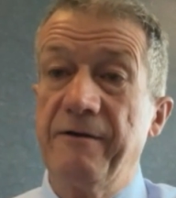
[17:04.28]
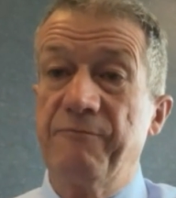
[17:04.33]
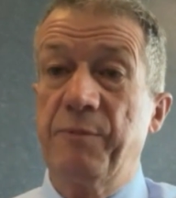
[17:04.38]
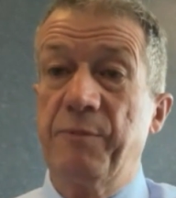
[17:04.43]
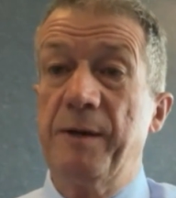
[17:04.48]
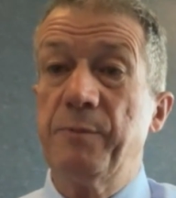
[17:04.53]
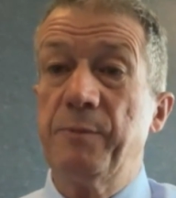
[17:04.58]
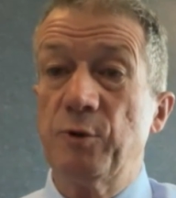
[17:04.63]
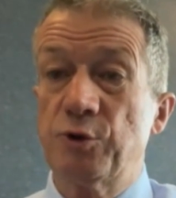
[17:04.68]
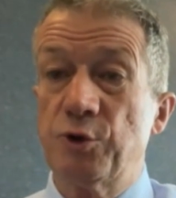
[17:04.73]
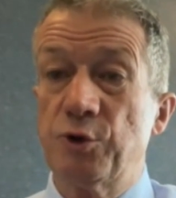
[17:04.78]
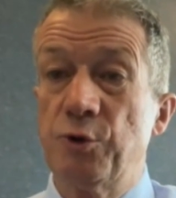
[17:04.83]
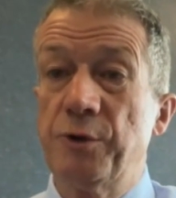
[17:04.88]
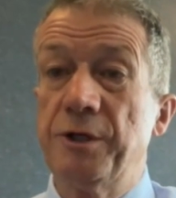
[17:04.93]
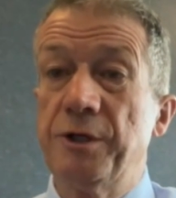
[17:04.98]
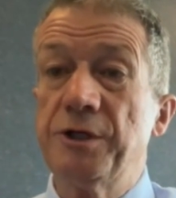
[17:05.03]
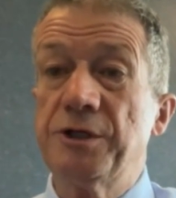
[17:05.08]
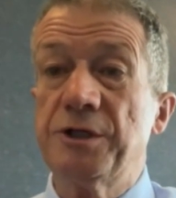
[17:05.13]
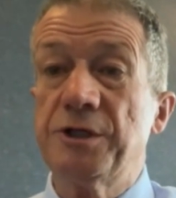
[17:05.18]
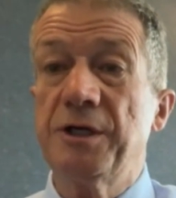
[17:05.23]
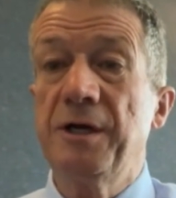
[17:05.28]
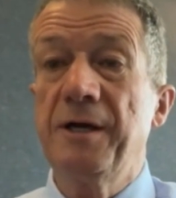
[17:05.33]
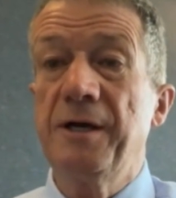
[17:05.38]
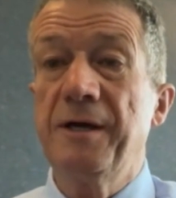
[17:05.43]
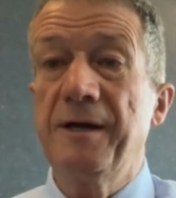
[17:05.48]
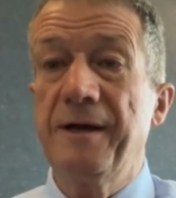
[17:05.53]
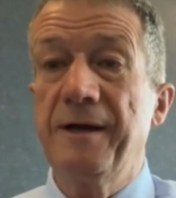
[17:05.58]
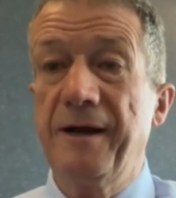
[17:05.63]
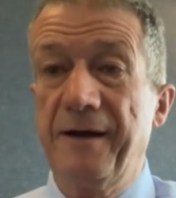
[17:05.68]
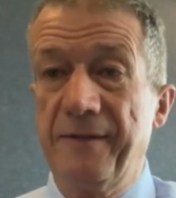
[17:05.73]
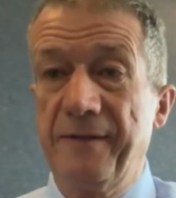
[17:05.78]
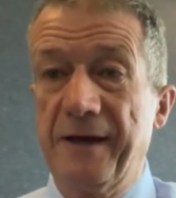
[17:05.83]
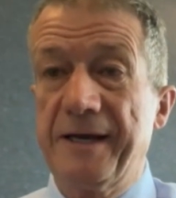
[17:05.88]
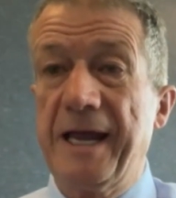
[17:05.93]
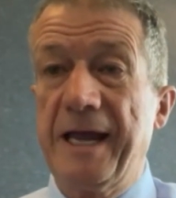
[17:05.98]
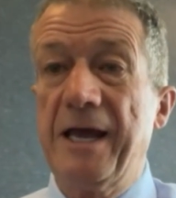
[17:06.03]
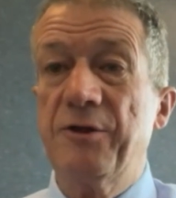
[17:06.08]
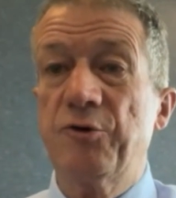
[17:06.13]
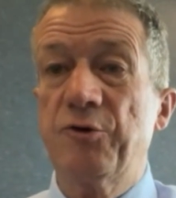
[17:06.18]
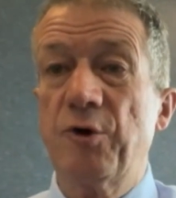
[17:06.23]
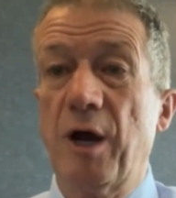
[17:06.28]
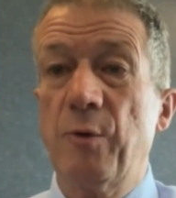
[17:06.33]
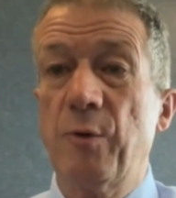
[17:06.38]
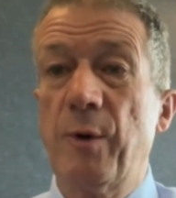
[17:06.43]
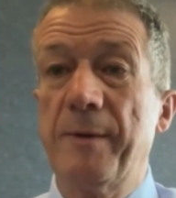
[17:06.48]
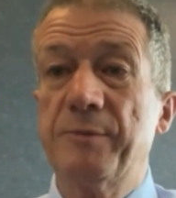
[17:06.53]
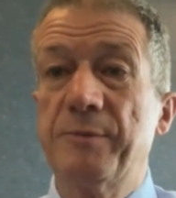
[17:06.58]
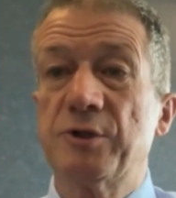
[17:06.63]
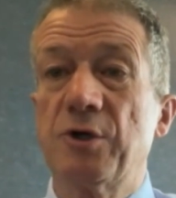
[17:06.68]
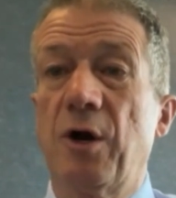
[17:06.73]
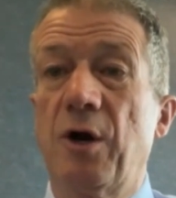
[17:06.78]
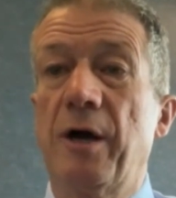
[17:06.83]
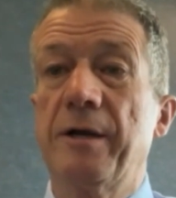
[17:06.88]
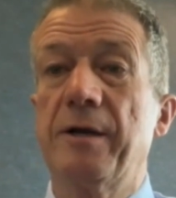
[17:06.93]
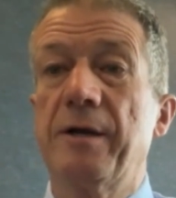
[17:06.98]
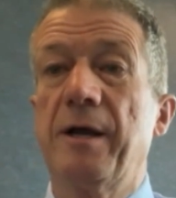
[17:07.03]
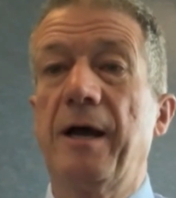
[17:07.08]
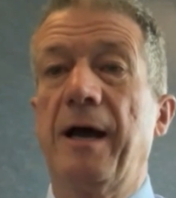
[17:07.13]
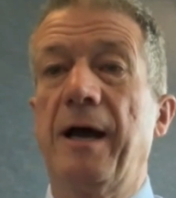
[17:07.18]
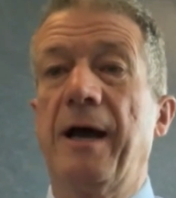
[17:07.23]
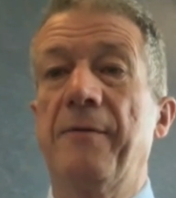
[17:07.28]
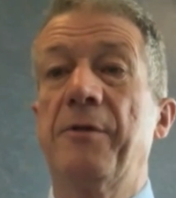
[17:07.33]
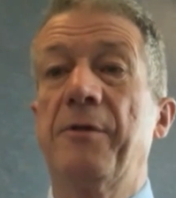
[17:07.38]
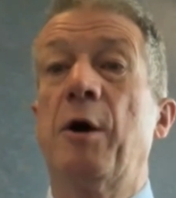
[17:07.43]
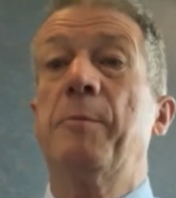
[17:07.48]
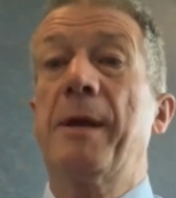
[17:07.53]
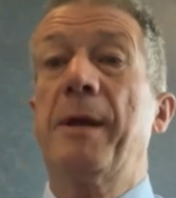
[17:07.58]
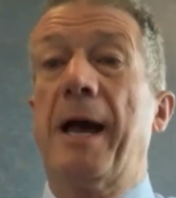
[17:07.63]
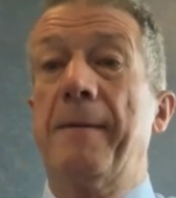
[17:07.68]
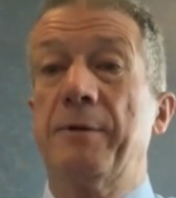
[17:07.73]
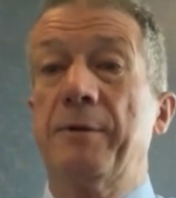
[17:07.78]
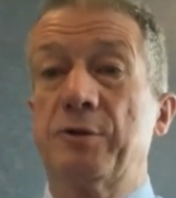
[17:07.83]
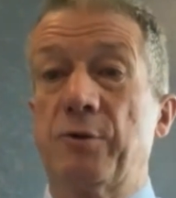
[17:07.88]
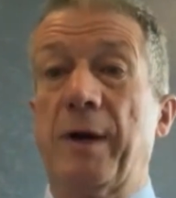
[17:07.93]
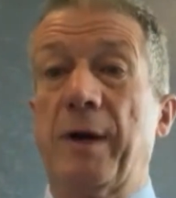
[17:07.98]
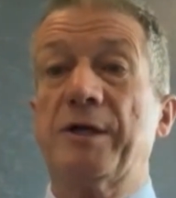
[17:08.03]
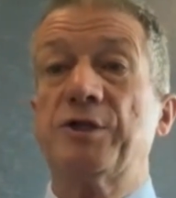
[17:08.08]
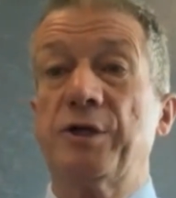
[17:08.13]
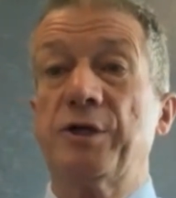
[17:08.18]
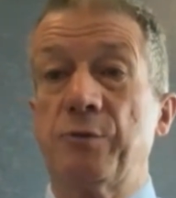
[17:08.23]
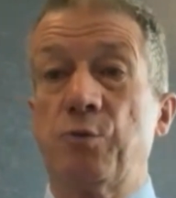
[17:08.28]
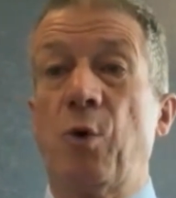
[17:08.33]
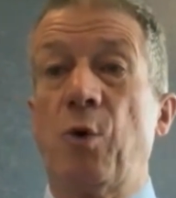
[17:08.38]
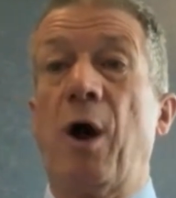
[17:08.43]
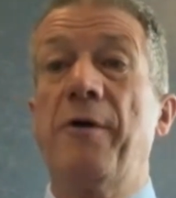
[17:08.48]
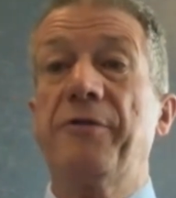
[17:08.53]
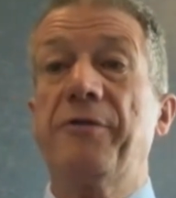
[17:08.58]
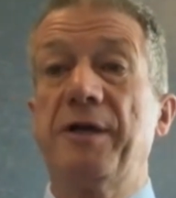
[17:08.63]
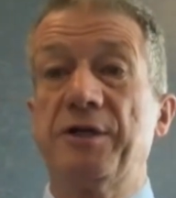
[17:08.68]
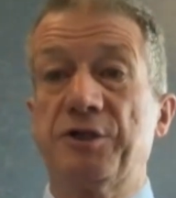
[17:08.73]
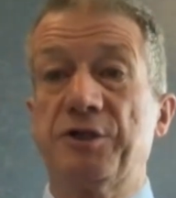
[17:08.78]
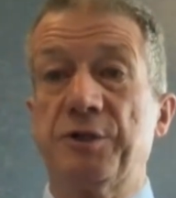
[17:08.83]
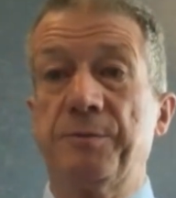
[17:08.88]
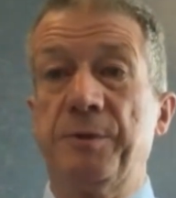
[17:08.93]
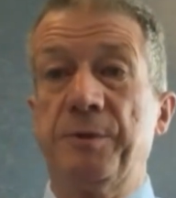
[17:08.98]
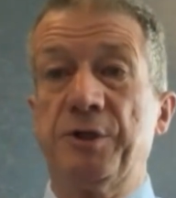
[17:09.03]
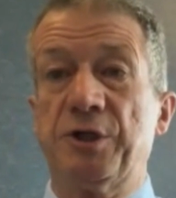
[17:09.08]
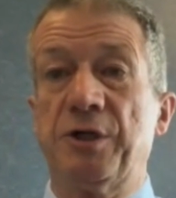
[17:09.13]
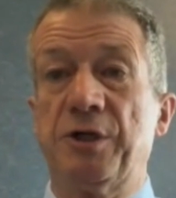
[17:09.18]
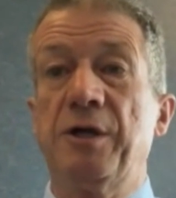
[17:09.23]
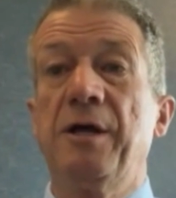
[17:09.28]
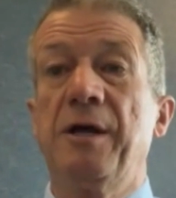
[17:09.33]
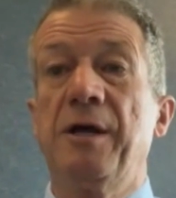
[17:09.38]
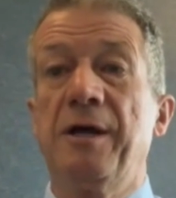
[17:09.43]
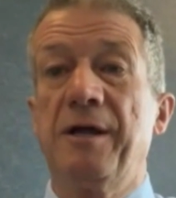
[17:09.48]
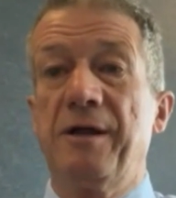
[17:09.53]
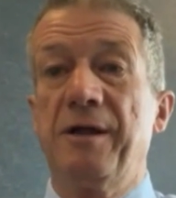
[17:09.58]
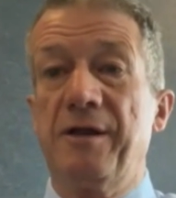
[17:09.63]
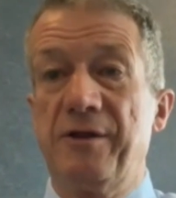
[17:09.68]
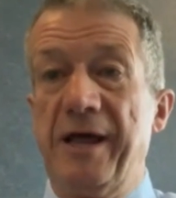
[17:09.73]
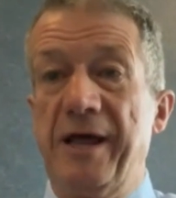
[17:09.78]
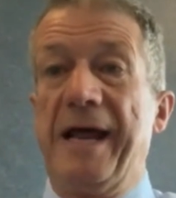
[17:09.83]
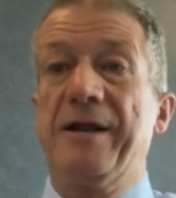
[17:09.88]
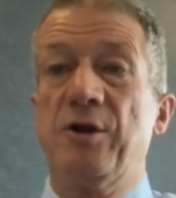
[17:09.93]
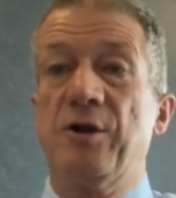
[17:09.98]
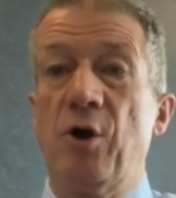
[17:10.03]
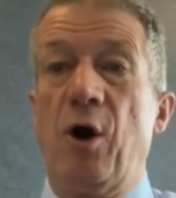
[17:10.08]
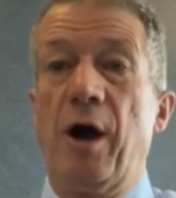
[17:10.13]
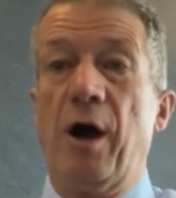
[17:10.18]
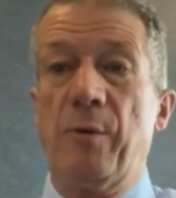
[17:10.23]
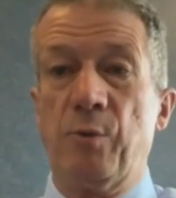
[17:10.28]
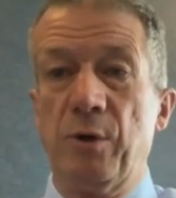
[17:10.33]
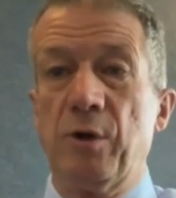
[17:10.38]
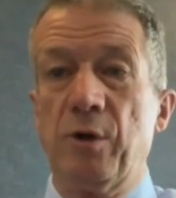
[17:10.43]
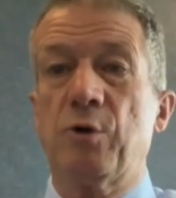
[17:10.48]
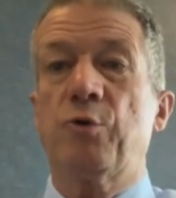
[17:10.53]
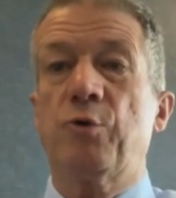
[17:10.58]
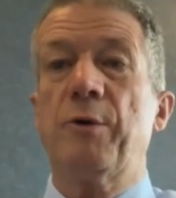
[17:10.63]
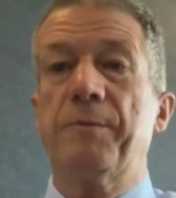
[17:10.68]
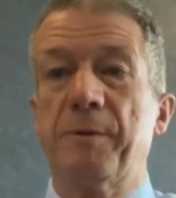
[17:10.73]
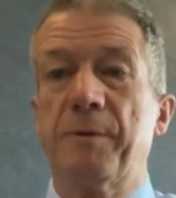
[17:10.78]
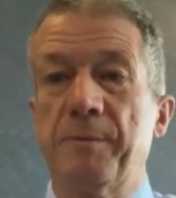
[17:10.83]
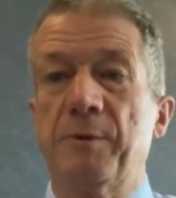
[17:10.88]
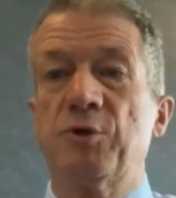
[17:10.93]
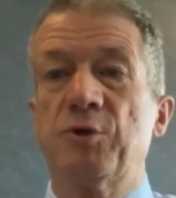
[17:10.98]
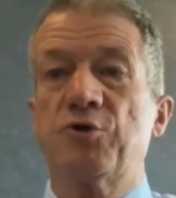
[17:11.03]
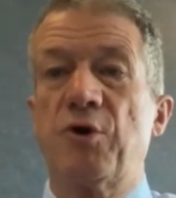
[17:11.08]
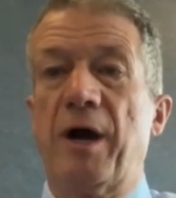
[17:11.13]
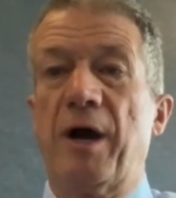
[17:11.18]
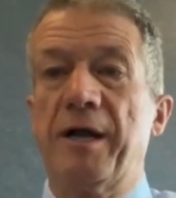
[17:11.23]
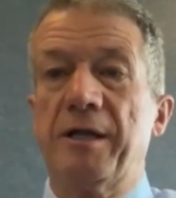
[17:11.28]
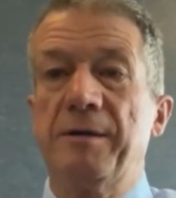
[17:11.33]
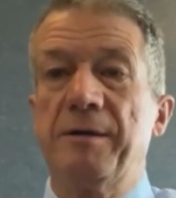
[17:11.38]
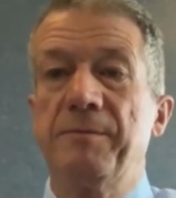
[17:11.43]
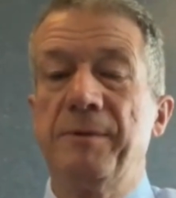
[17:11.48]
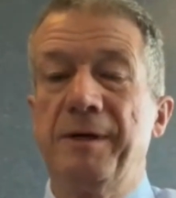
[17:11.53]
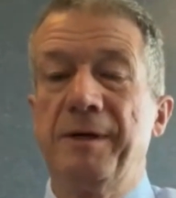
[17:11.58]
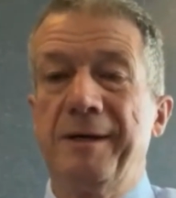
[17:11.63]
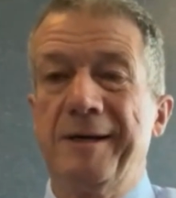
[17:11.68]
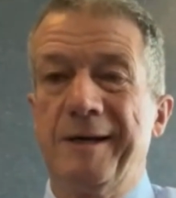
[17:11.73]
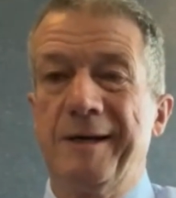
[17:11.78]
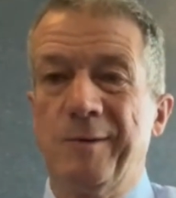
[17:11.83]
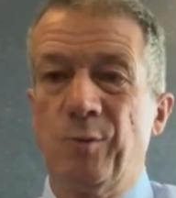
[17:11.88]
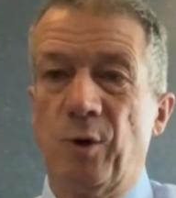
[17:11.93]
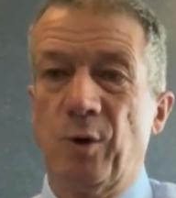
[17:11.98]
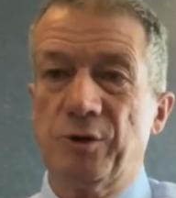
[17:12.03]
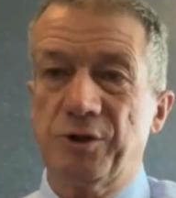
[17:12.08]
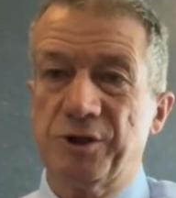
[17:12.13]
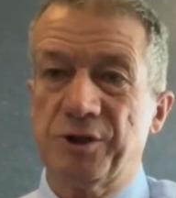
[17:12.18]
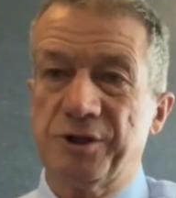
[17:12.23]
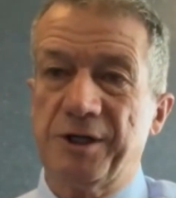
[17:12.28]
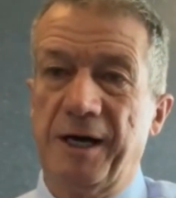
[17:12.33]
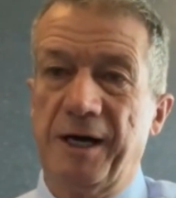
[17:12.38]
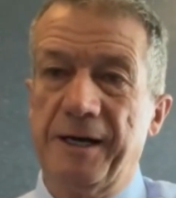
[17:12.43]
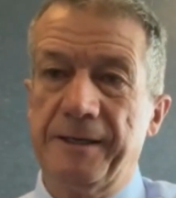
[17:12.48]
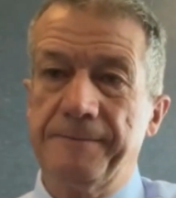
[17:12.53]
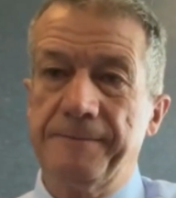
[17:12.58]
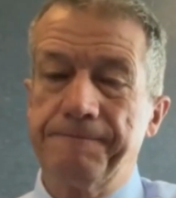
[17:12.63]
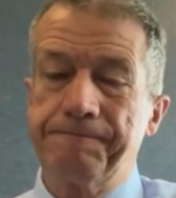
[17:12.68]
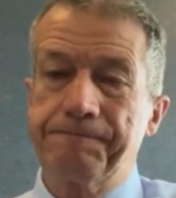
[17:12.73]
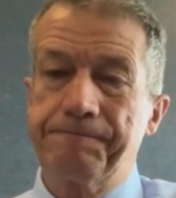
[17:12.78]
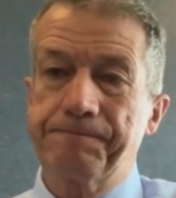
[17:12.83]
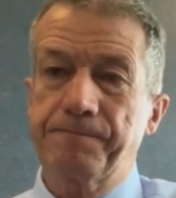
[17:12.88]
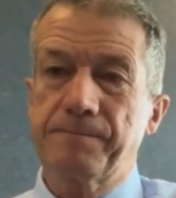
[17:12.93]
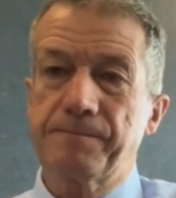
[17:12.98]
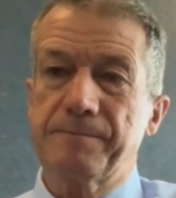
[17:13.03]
And if people join us, and they can through our website, uh, they'll be able to actually write their submission that night. We'll equip them and train them in what to say.